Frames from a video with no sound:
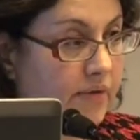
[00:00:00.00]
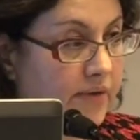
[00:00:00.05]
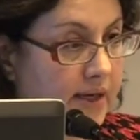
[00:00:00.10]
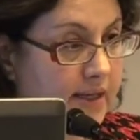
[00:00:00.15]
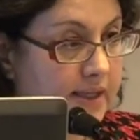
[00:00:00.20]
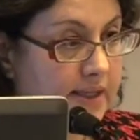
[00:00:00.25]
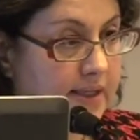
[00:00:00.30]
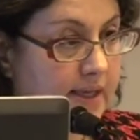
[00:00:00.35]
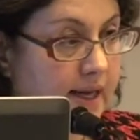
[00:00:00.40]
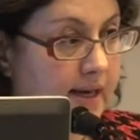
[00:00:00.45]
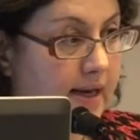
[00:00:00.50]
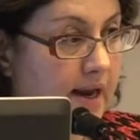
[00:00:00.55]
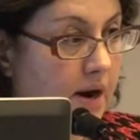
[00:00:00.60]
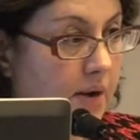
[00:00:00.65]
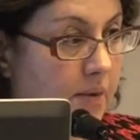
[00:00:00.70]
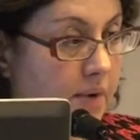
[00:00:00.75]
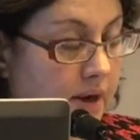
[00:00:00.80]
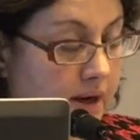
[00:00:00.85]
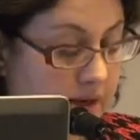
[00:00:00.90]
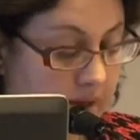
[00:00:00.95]
of its and
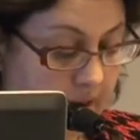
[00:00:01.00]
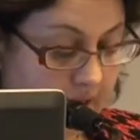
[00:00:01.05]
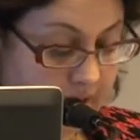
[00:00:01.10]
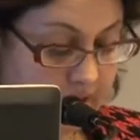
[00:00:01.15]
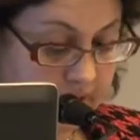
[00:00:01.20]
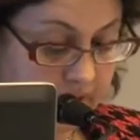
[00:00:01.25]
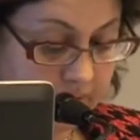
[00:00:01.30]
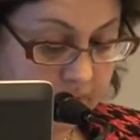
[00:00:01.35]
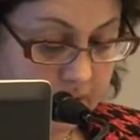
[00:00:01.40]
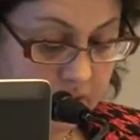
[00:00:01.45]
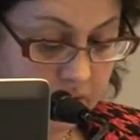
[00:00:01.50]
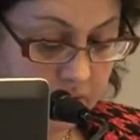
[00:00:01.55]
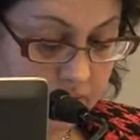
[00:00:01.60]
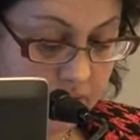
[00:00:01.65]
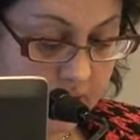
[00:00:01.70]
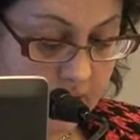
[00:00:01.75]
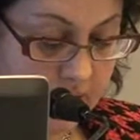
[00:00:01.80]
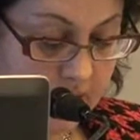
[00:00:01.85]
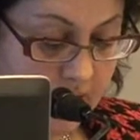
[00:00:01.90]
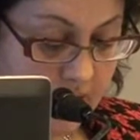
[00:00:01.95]
our collective
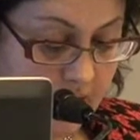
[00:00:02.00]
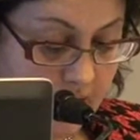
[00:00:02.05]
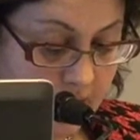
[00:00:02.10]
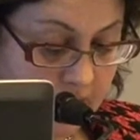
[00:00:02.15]
misery